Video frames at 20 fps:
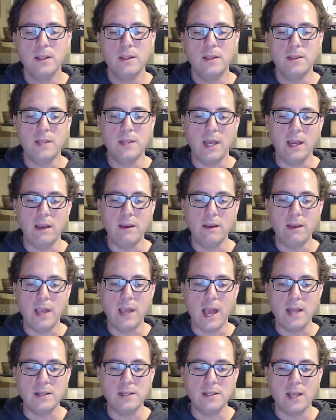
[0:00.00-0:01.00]
they
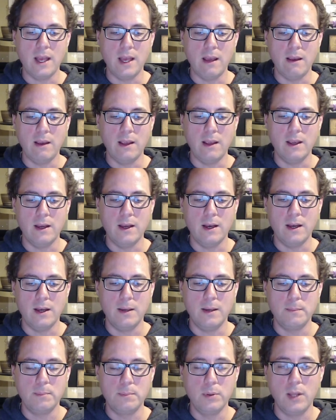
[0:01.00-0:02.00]
get a
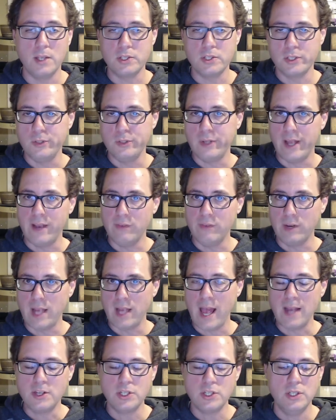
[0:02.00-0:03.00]
+2 to every
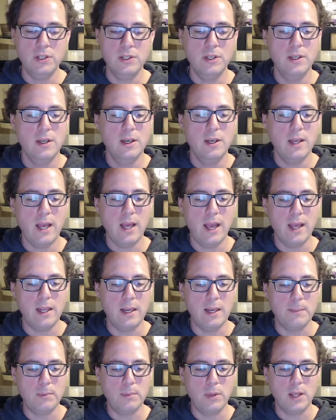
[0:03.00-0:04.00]
action and a
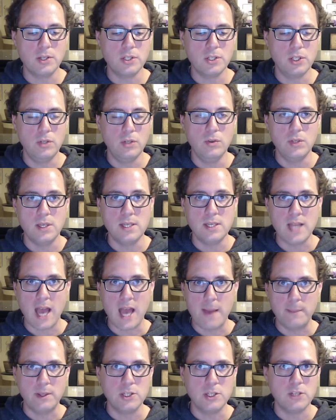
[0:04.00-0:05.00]
+2 to
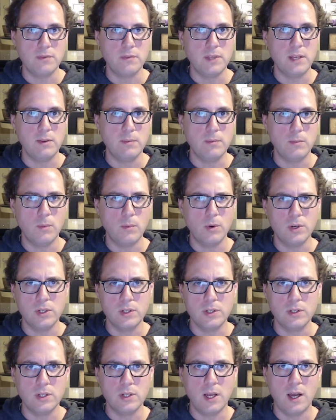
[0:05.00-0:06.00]
damage if they were
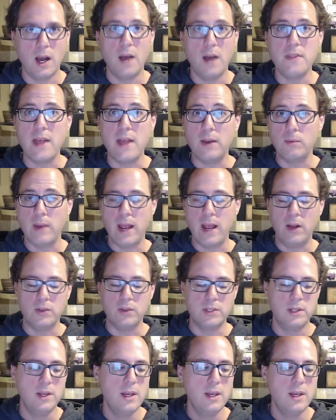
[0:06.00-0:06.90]
to on that round.